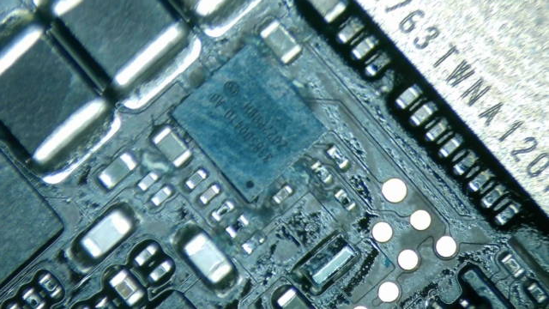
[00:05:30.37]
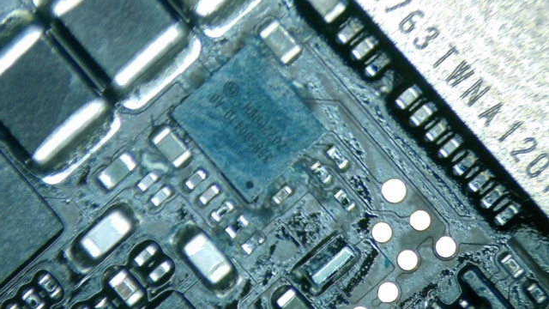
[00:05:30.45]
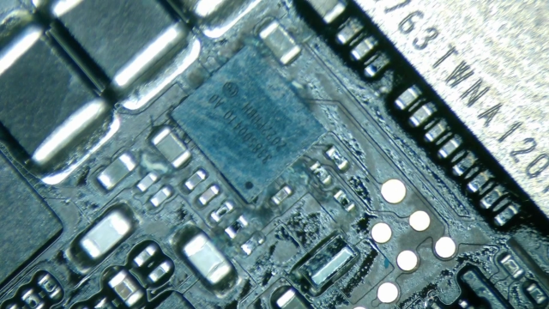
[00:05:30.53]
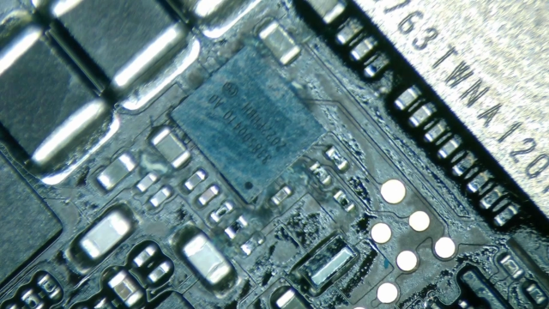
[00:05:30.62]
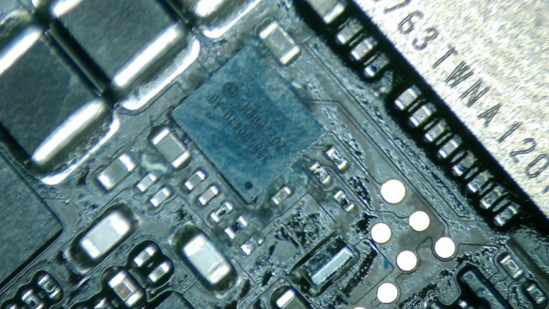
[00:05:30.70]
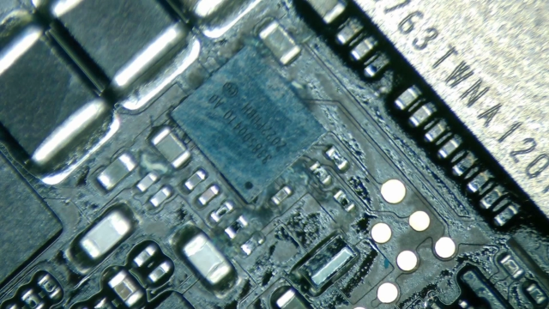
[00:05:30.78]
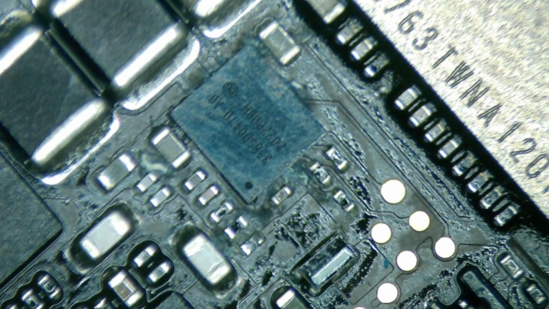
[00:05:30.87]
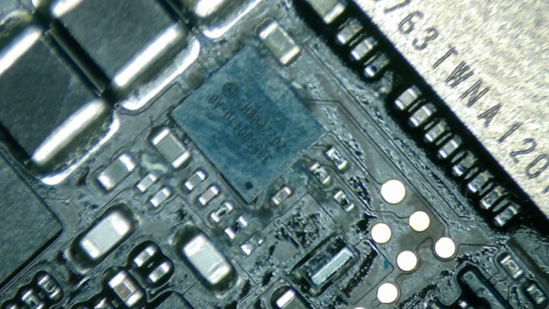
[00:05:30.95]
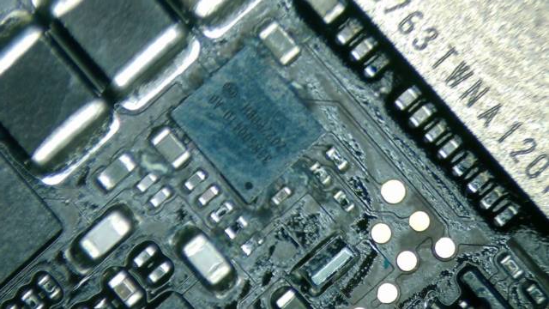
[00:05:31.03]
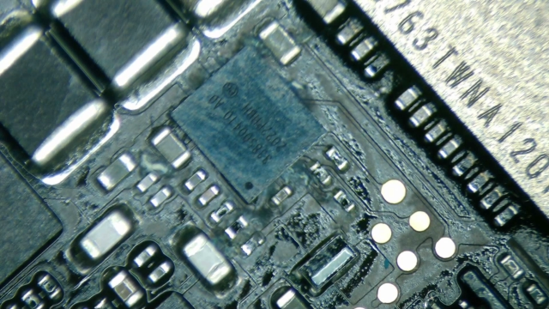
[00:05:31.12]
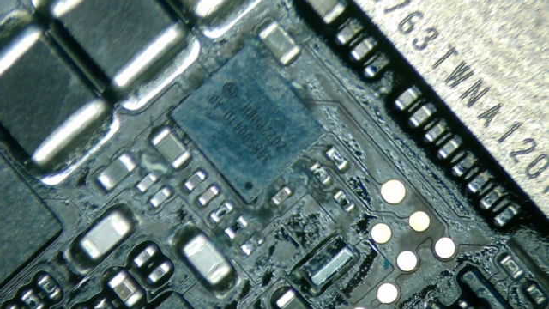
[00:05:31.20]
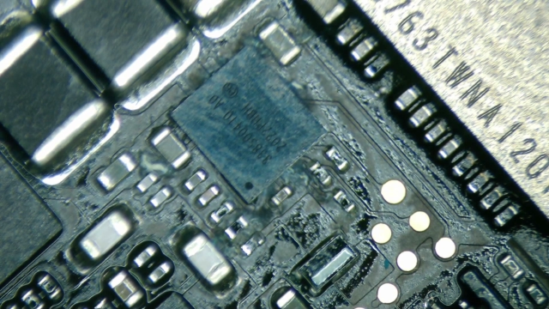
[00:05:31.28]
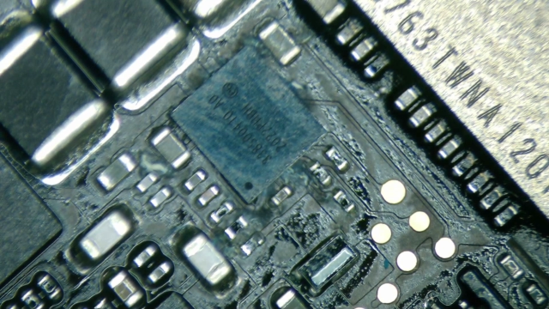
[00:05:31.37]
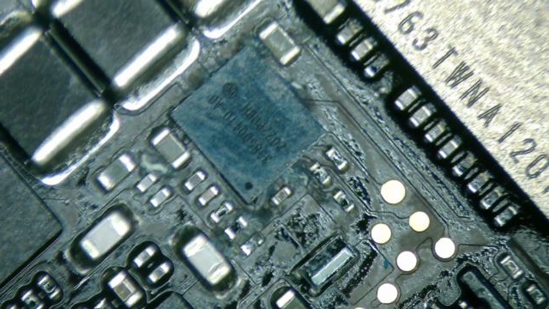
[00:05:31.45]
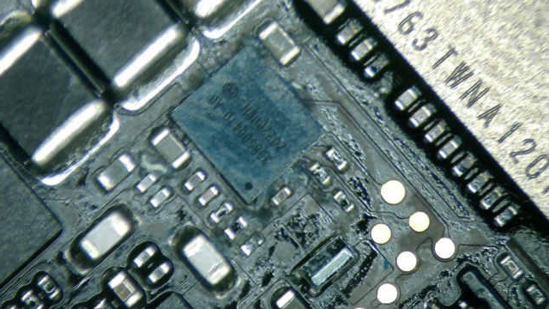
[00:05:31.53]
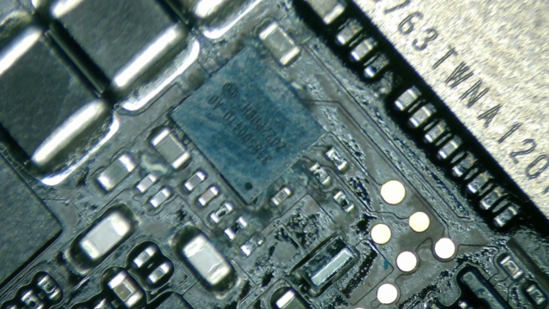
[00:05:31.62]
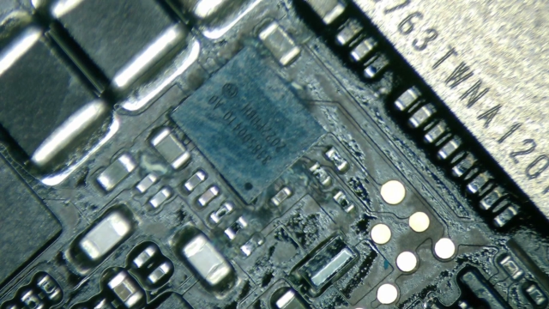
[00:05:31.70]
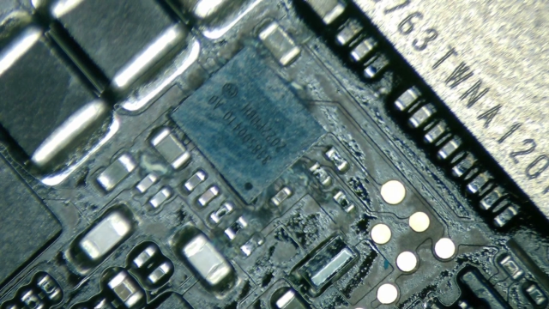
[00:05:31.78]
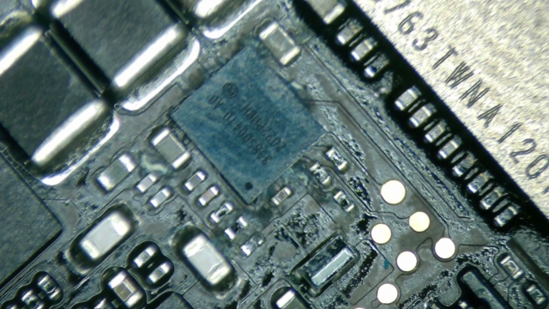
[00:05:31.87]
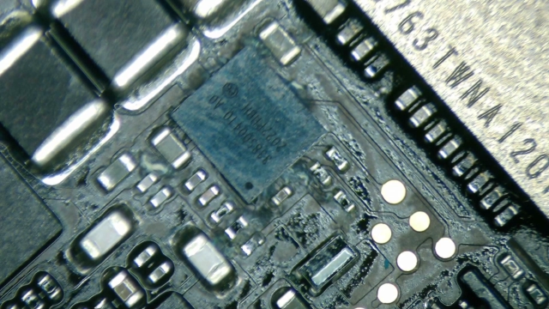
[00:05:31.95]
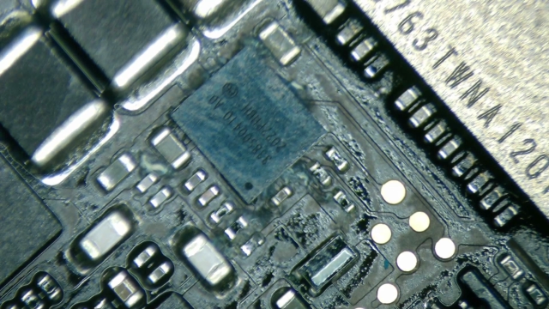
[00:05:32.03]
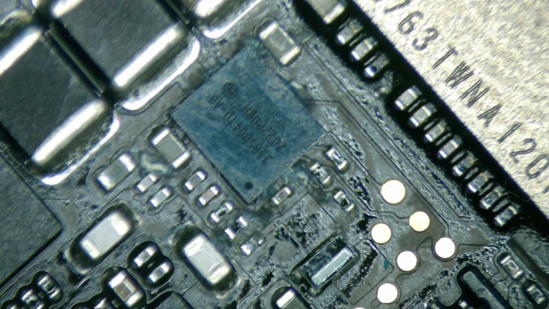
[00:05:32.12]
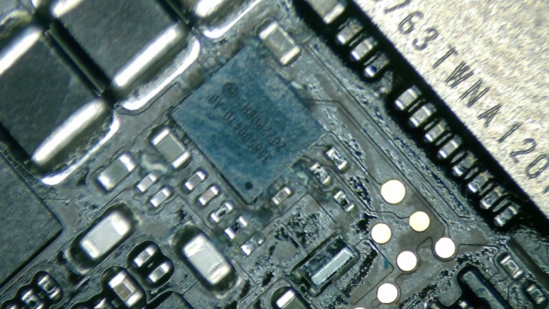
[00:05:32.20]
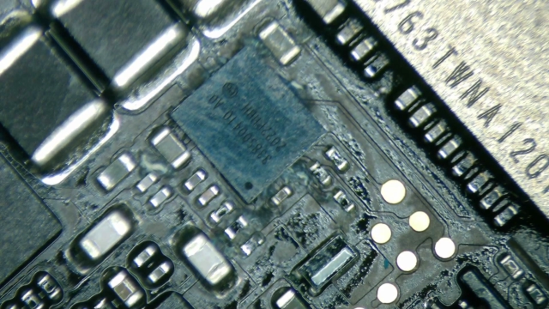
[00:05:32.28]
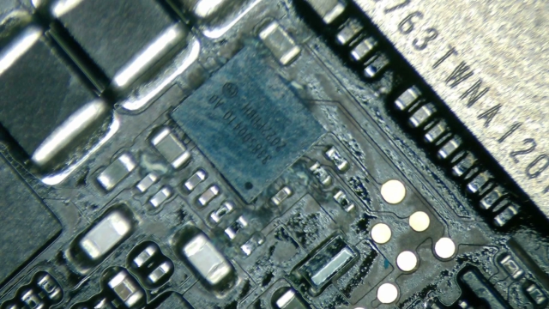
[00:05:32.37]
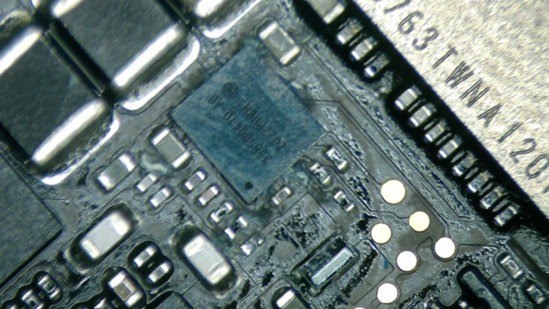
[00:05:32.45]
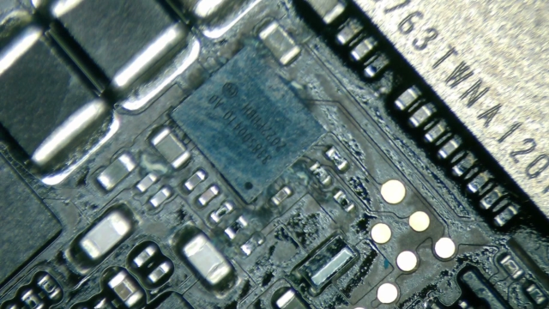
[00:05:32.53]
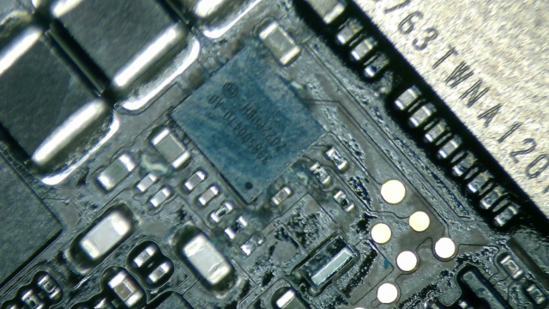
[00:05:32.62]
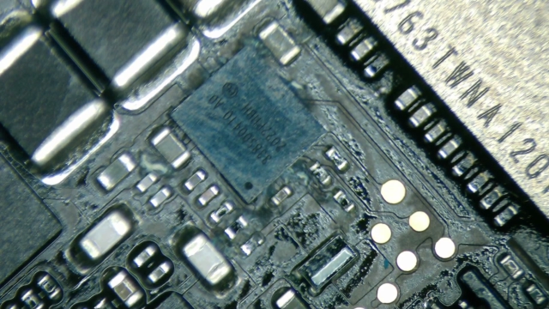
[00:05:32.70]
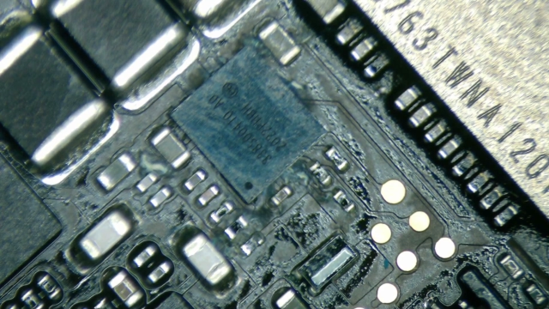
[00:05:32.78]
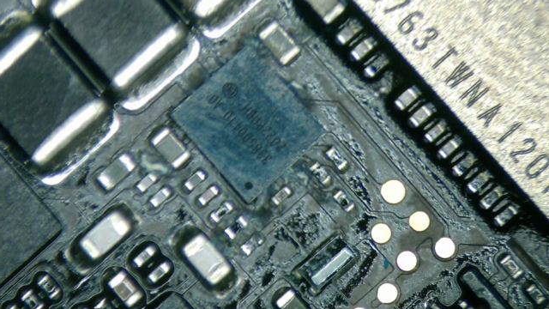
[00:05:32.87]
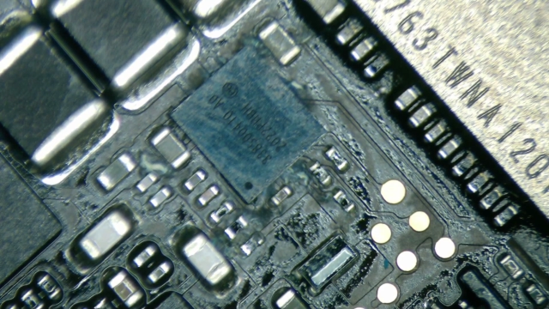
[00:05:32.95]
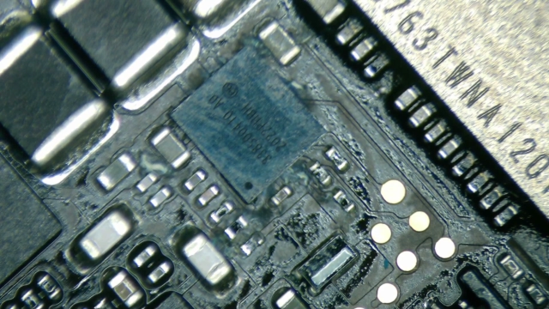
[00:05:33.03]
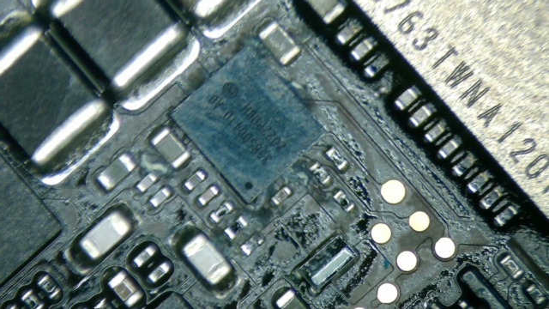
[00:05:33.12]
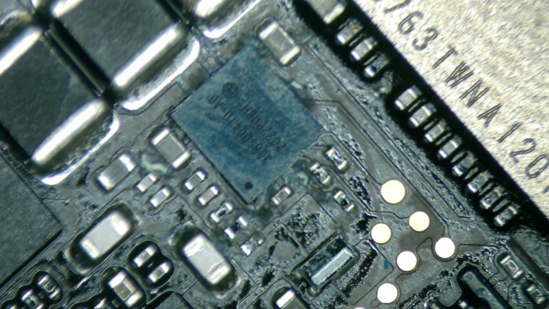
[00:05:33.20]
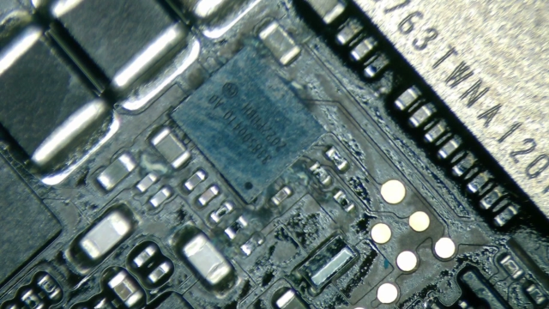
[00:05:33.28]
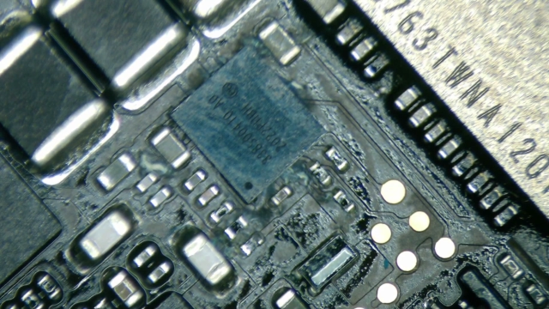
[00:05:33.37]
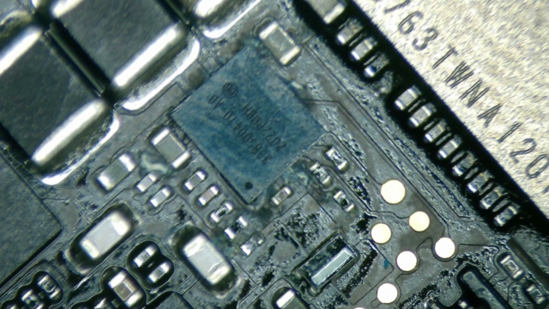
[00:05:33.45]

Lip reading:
(no speaker visible)